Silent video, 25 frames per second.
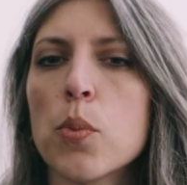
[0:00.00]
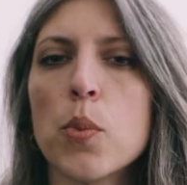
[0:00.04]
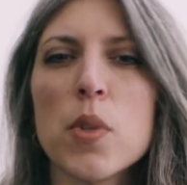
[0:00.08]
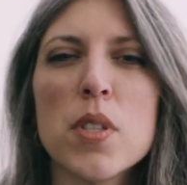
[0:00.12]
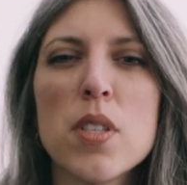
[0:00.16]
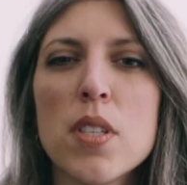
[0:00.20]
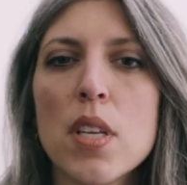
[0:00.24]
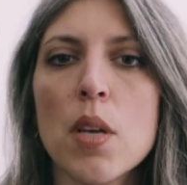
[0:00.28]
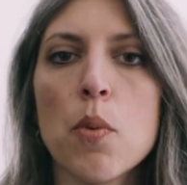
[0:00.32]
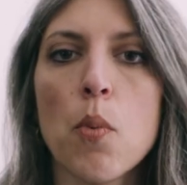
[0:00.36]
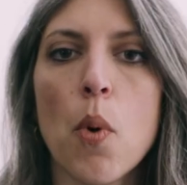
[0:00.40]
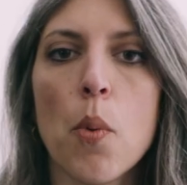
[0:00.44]
We'll
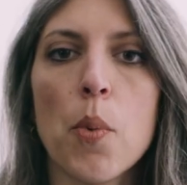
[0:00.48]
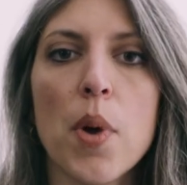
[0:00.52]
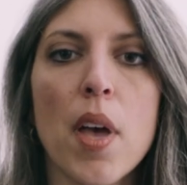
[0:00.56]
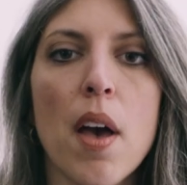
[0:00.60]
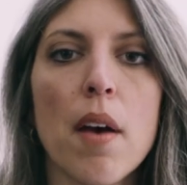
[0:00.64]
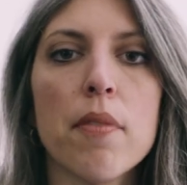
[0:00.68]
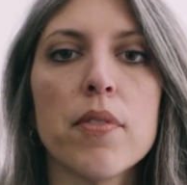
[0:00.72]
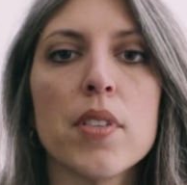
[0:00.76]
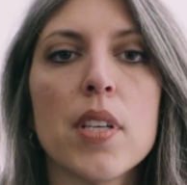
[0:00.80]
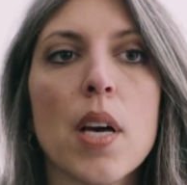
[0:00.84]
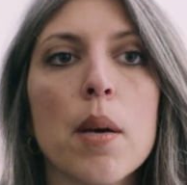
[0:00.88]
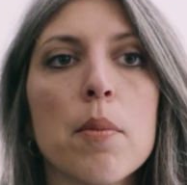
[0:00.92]
see what we
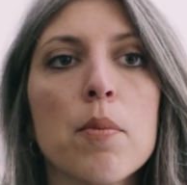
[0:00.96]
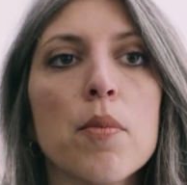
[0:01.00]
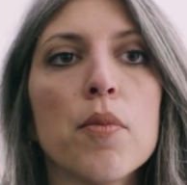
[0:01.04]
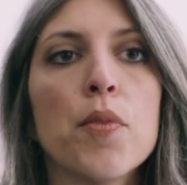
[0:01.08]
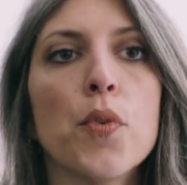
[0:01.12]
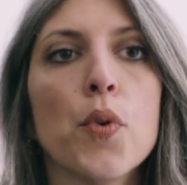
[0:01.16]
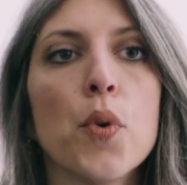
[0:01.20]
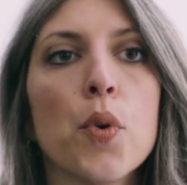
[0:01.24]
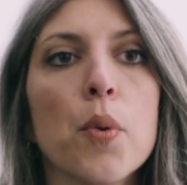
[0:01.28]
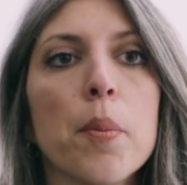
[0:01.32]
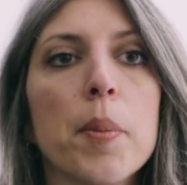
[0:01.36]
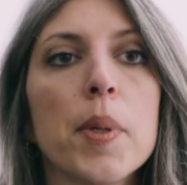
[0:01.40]
have time
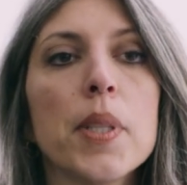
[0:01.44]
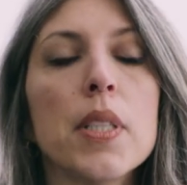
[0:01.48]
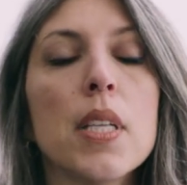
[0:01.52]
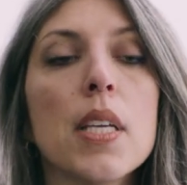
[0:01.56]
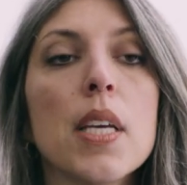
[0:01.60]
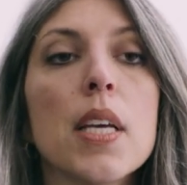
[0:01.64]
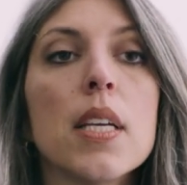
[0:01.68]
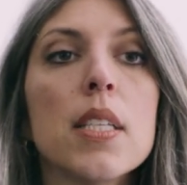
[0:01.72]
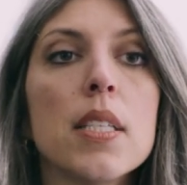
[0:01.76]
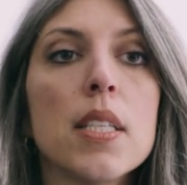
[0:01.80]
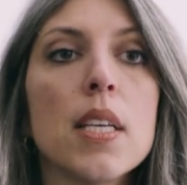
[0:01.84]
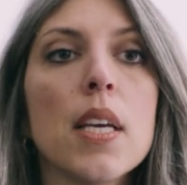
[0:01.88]
for, but
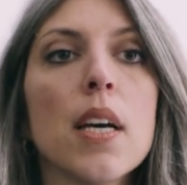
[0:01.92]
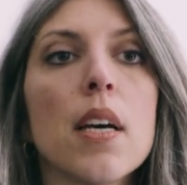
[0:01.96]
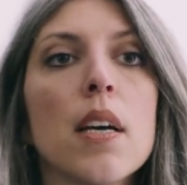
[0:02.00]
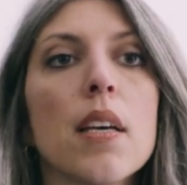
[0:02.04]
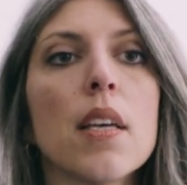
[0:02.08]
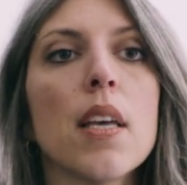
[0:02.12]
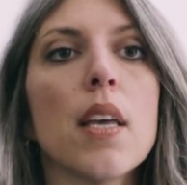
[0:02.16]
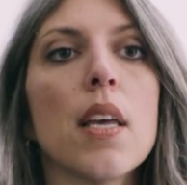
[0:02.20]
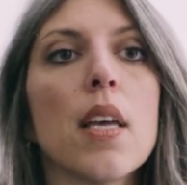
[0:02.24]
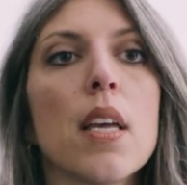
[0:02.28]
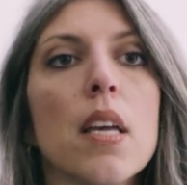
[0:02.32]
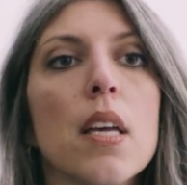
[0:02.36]
the idea
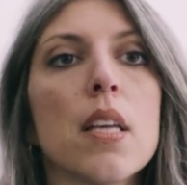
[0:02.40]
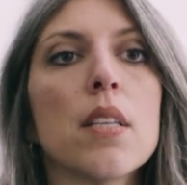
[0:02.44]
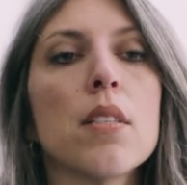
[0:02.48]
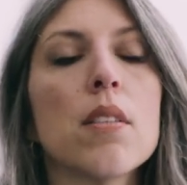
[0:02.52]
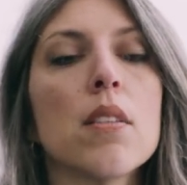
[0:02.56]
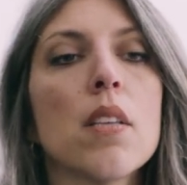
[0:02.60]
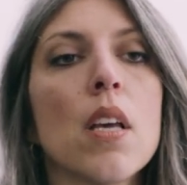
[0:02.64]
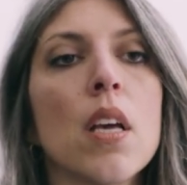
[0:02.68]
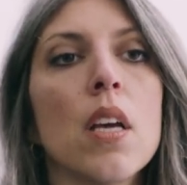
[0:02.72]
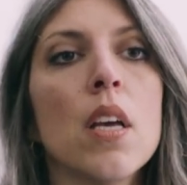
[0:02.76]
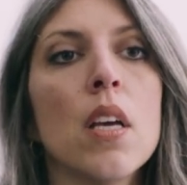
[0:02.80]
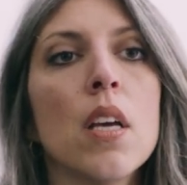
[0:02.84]

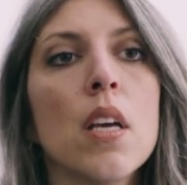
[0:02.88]
is